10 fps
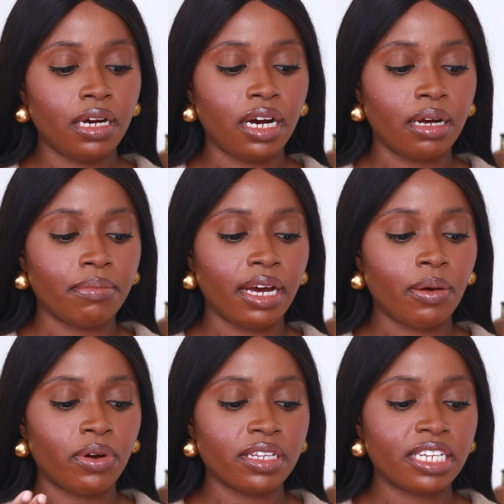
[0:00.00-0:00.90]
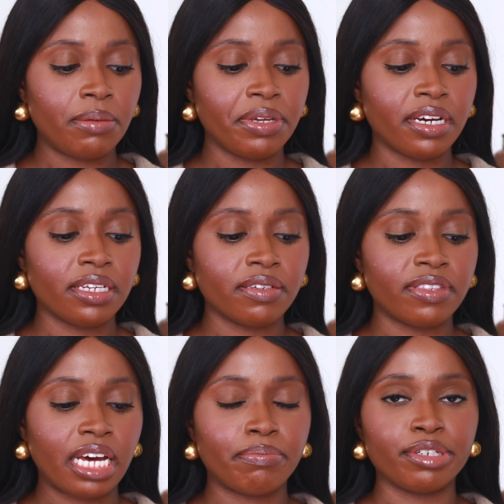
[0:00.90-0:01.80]
Um, I want to say because of
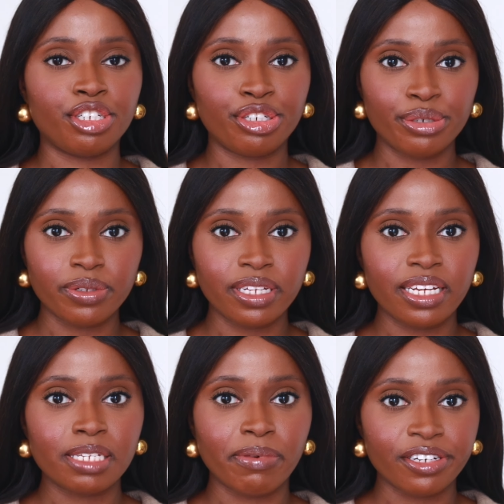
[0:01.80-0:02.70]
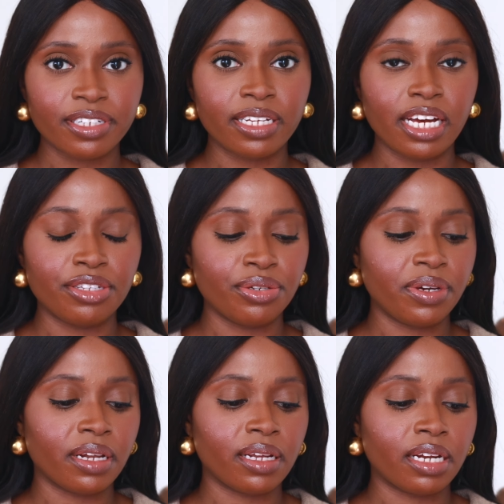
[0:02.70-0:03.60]
that patchouli especially, I do
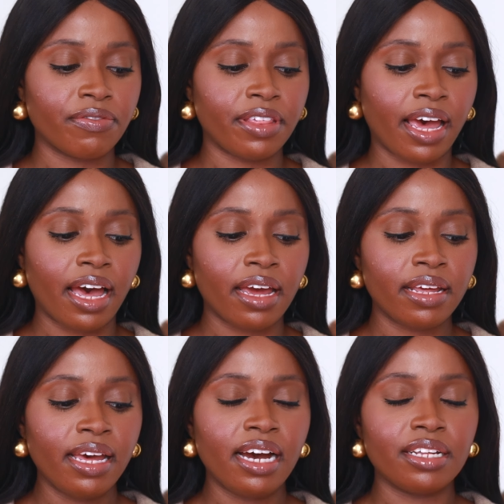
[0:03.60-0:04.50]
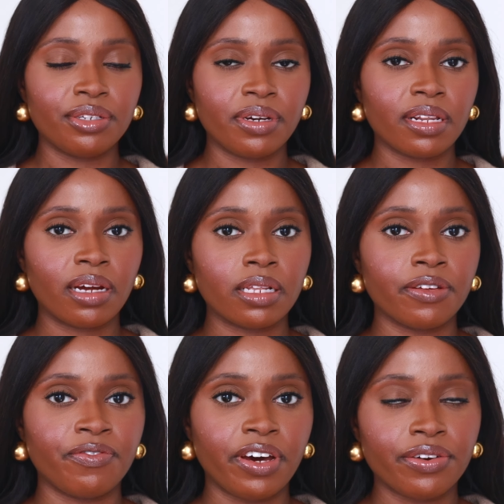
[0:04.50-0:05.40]
get a lot of that. I do get a lot of
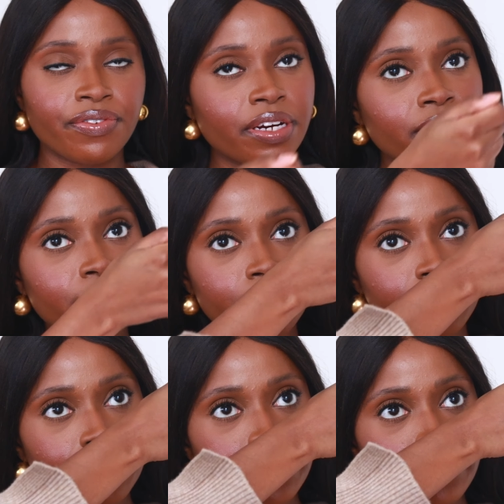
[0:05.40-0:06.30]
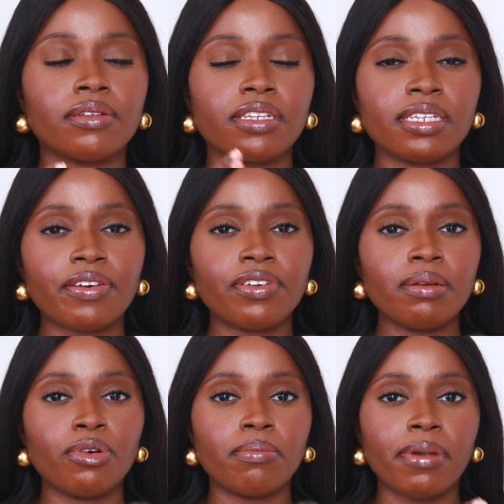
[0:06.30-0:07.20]
the vetiver. So this is definitely
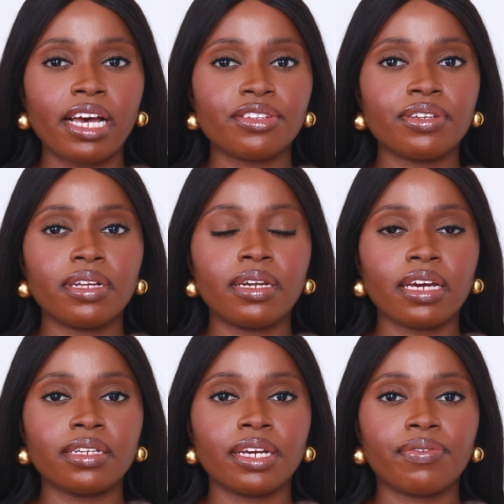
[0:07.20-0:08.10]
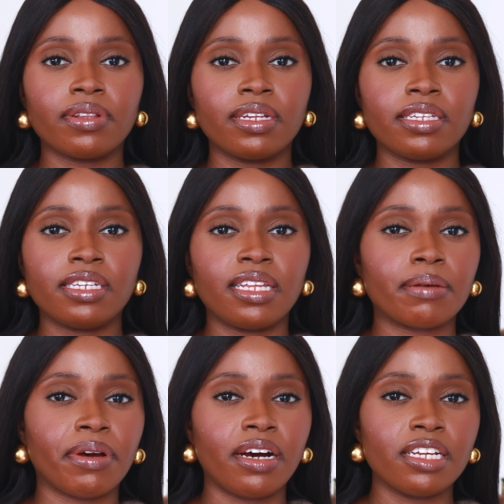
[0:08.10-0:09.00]
more masculine. I could definitely see like
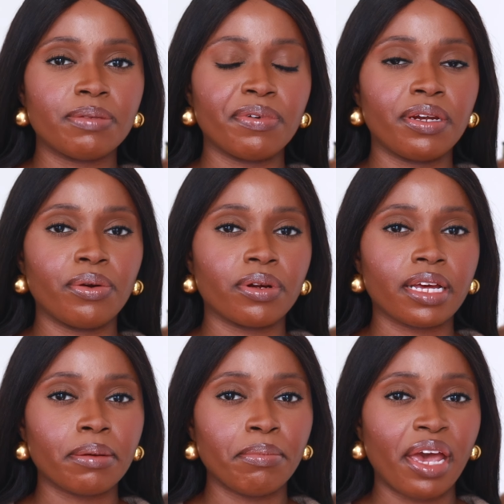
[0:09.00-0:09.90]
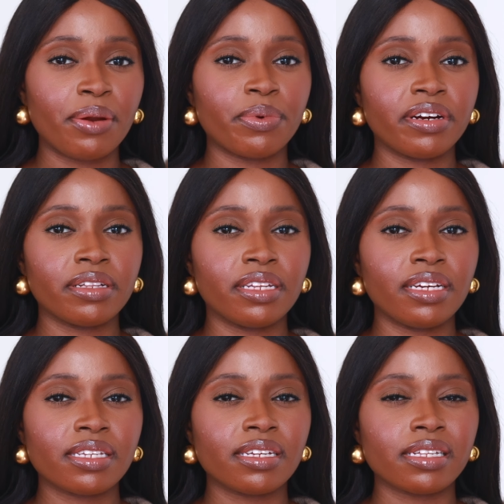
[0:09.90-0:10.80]
my husband or like a man wearing
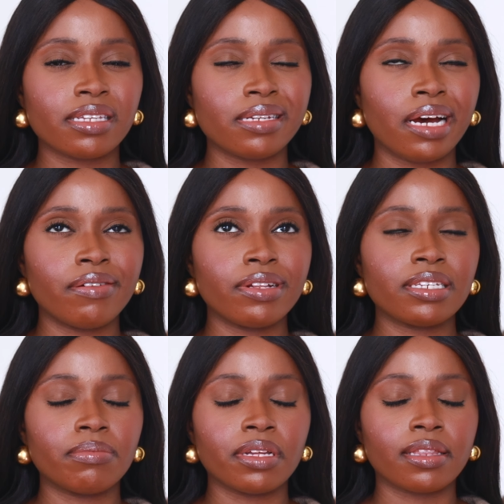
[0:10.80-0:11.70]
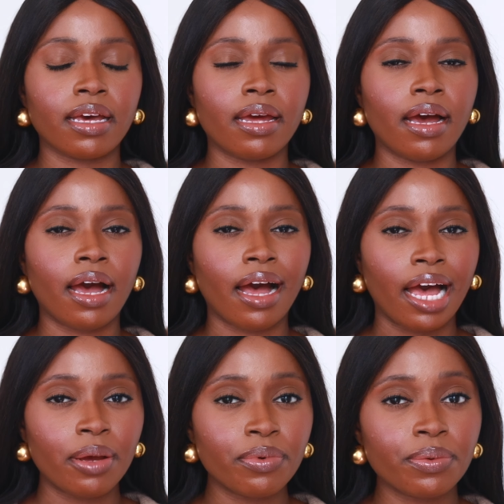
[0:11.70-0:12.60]
this. It's not really something that
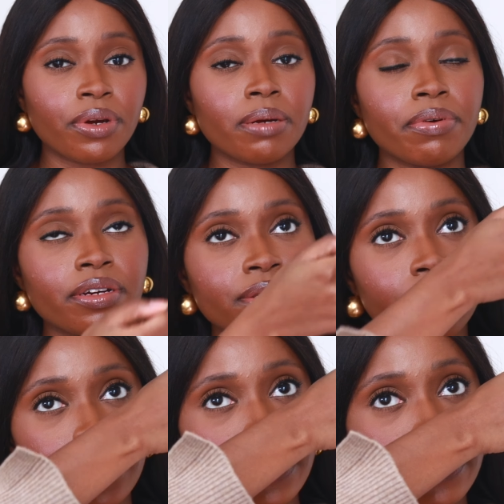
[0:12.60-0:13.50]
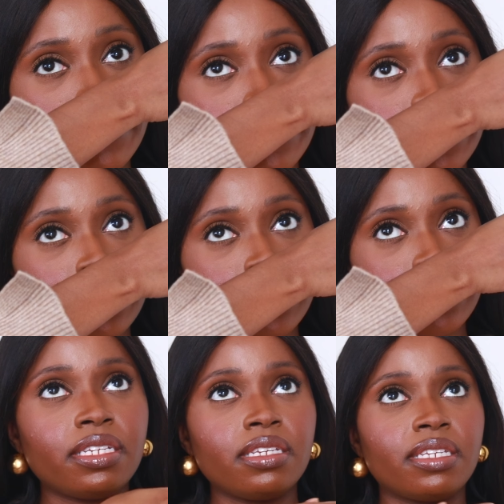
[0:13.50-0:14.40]
I would wear personally.
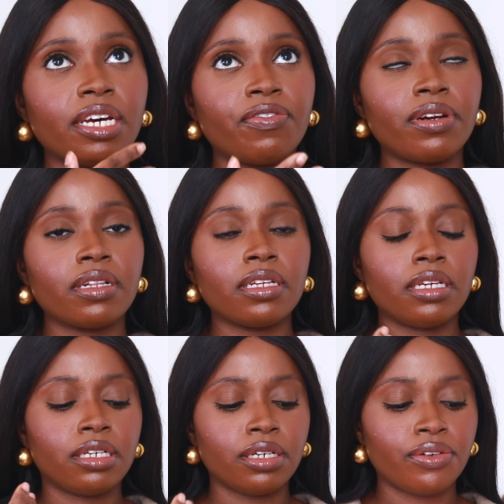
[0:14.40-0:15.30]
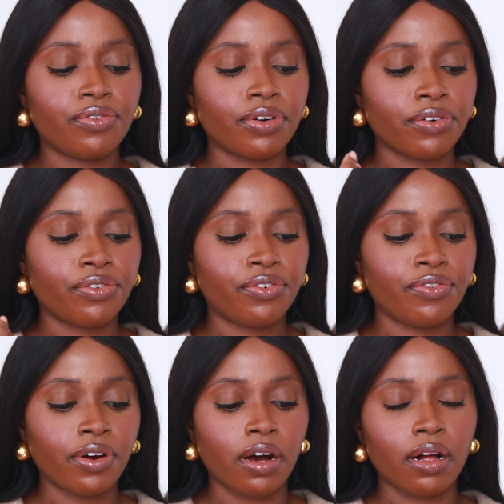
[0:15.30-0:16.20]
This is definitely good for
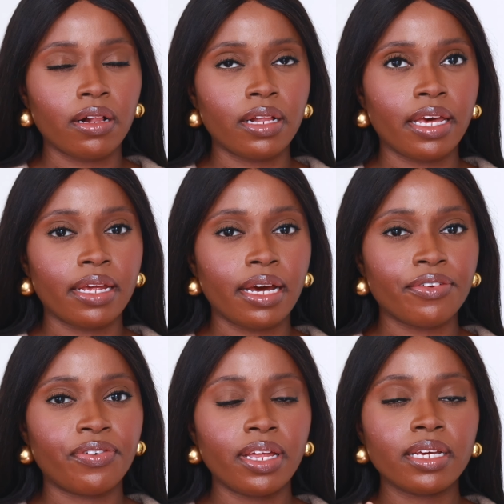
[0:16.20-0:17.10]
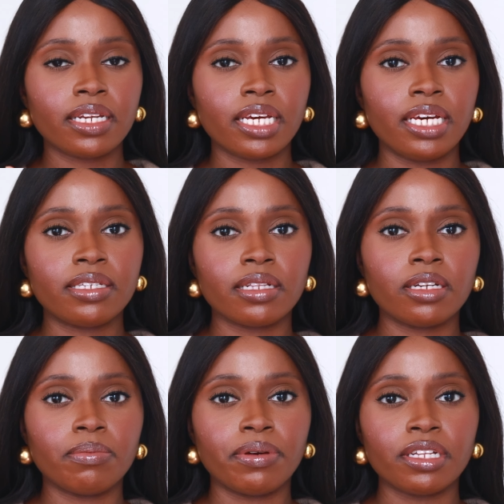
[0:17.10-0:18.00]
fall, and I feel like it is a
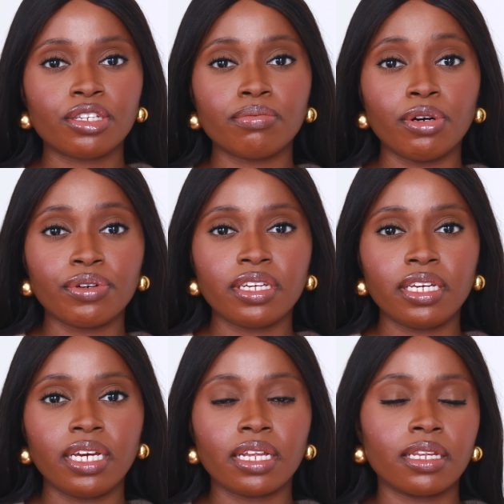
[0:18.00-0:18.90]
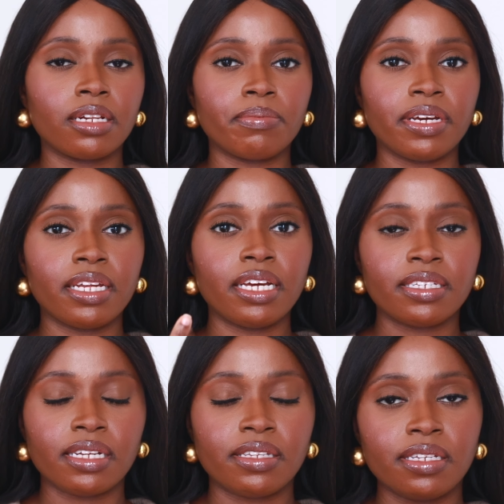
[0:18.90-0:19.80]
little bit smoky and a little bit
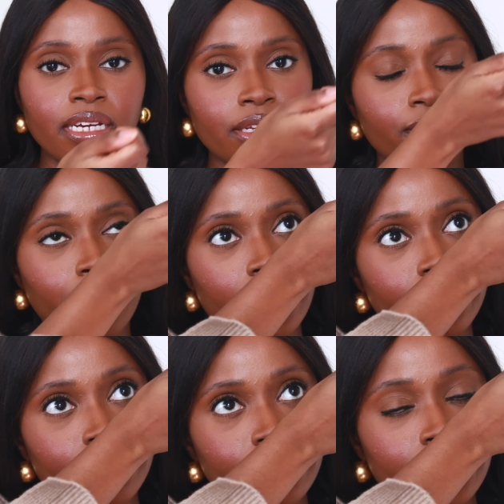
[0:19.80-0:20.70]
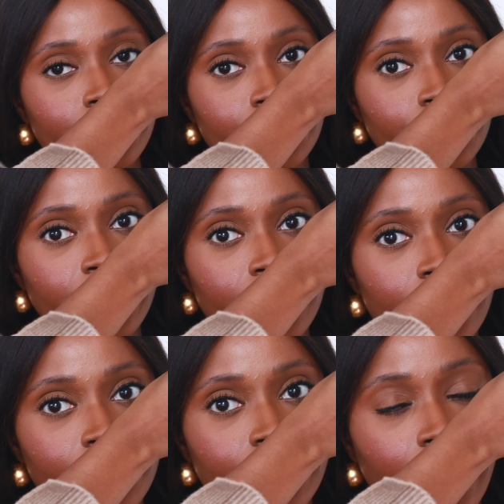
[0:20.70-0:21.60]
incensey as well. So I do get a
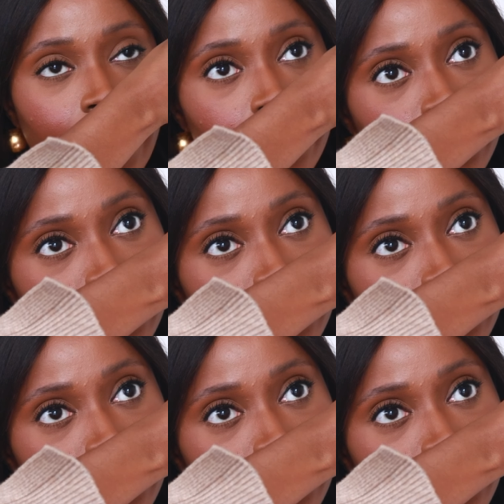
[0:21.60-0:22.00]
lot of that.